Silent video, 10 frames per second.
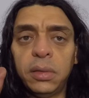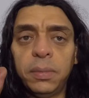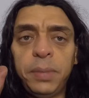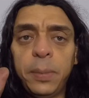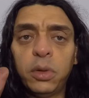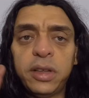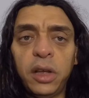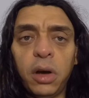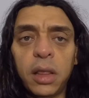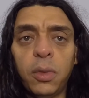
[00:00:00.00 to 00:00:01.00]
people tell
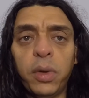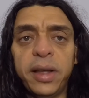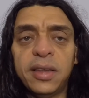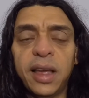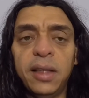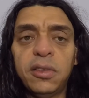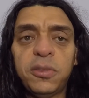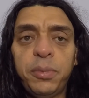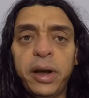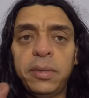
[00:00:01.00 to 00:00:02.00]
you otherwise and
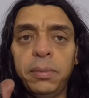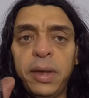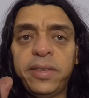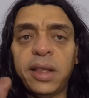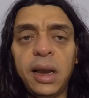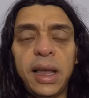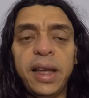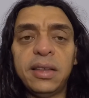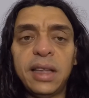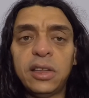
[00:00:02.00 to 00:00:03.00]
spread myths and
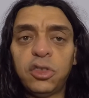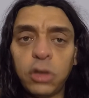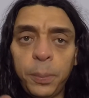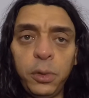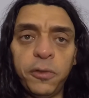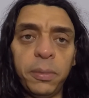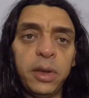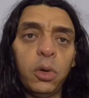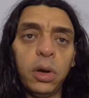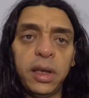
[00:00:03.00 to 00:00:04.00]
lies that stop you
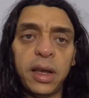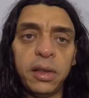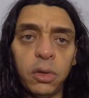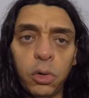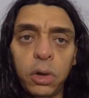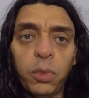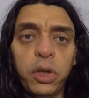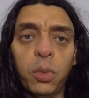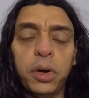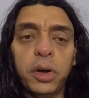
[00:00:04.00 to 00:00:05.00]
from going where
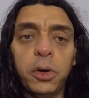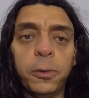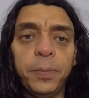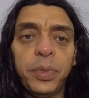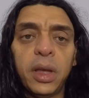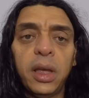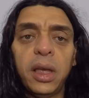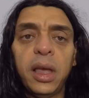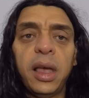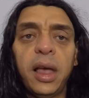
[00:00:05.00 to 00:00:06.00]
you want to go.
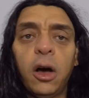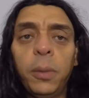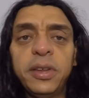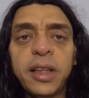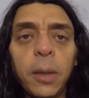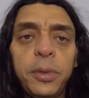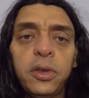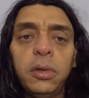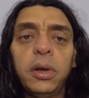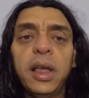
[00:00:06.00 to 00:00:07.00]
I hope this helps
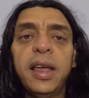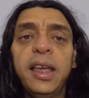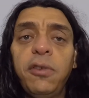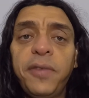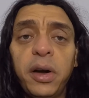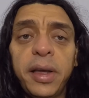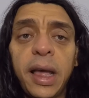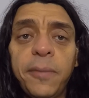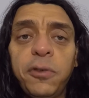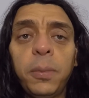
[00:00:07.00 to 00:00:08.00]
you. If you found it
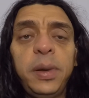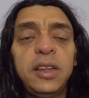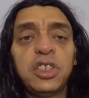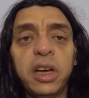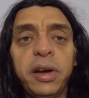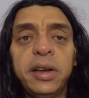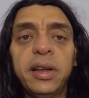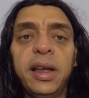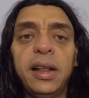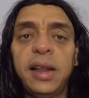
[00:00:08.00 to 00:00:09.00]
helpful, please share
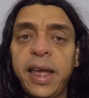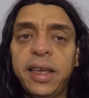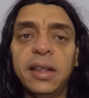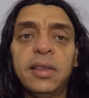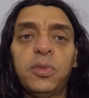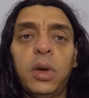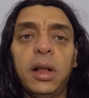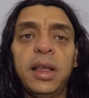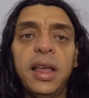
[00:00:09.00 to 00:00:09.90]
it and like it as well.